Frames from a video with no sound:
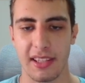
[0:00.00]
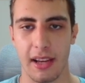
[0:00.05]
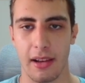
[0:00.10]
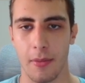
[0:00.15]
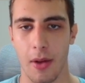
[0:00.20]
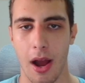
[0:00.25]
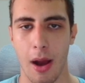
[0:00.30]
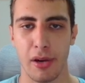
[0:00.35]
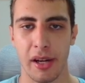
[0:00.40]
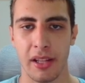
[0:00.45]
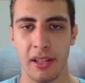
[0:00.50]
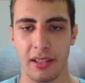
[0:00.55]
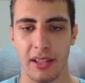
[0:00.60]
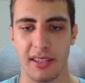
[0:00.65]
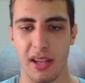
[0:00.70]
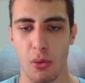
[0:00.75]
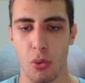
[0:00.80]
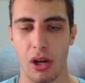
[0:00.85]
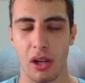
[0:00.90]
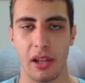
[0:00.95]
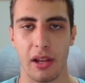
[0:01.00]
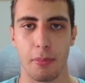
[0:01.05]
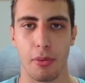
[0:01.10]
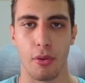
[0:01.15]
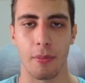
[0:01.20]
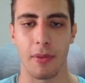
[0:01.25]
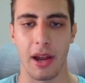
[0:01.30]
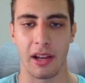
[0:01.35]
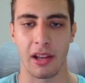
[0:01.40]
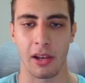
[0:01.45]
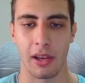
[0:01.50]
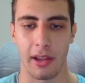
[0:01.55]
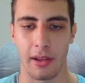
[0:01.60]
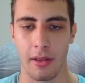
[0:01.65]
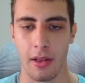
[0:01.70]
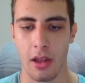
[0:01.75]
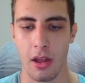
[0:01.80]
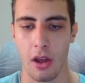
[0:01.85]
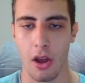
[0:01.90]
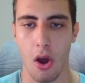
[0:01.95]
let's say I'm reading this, I want to click, boom, I can
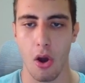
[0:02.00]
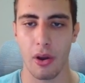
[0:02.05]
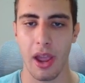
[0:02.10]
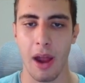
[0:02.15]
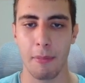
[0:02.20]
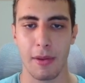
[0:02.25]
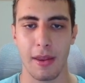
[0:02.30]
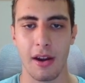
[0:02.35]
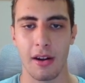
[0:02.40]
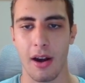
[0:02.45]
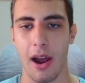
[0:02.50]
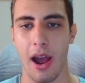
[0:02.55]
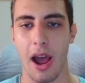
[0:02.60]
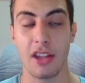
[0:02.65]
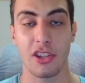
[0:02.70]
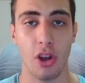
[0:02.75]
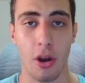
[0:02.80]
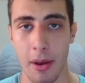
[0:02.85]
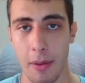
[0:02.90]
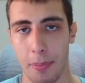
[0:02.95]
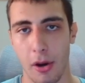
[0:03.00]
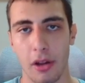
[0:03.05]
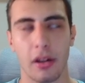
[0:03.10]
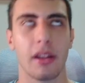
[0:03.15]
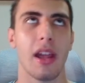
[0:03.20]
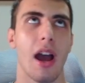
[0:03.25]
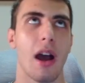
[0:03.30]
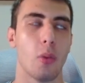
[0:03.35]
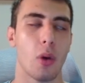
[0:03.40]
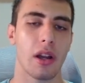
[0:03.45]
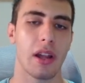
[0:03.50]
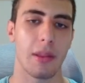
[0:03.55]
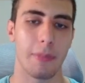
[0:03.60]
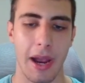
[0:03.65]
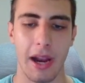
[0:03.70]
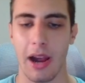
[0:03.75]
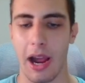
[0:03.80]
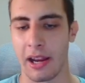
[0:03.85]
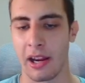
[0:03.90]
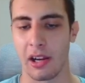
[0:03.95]
click. Okay, I'm here, I saw my product, yeah, I want to
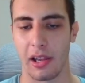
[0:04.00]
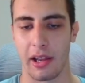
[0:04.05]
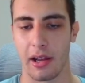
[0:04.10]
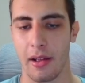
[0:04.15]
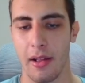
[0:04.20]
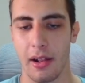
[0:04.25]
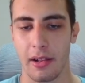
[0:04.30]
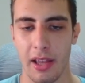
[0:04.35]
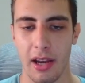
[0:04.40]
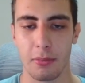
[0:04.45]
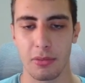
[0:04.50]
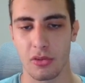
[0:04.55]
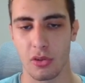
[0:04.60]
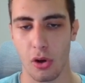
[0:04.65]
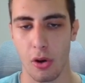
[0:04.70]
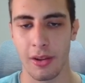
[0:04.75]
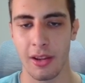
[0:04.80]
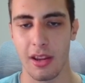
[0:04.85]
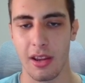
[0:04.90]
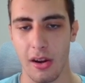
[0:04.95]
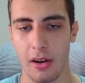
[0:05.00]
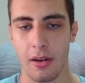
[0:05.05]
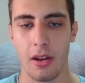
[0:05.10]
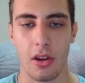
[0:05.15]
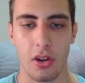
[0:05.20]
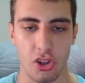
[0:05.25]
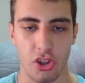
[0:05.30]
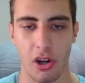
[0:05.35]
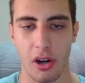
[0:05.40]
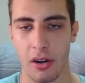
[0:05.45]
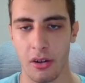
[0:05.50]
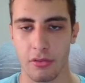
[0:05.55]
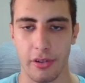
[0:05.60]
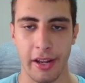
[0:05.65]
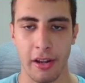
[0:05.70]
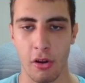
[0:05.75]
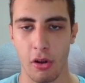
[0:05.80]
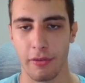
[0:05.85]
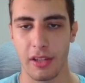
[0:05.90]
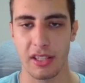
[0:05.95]
get back, I can click. Then I'm scrolling here, sure,
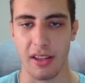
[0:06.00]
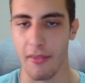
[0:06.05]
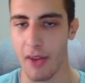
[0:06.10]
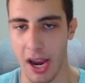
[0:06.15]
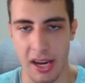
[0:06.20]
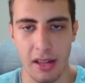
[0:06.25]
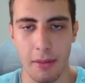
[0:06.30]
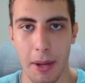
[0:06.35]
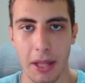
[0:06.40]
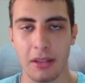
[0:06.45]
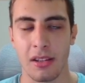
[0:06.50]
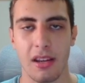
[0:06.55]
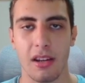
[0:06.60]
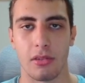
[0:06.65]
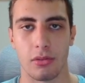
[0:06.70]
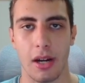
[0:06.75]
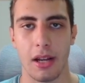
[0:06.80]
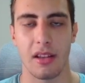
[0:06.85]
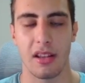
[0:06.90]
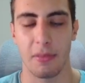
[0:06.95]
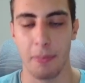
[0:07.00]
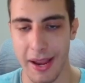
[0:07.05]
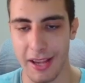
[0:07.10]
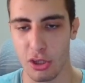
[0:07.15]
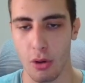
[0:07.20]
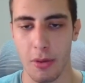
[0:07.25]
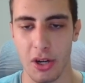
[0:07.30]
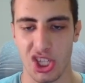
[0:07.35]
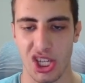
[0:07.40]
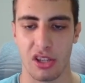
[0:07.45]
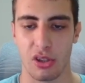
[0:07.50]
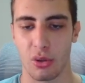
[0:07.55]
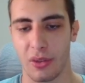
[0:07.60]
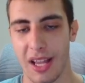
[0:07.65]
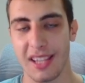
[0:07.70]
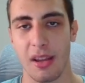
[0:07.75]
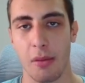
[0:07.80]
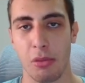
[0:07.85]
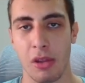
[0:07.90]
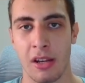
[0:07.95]
reading all this stuff. I need a button here, right? It makes so much sense.
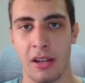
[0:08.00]
So that's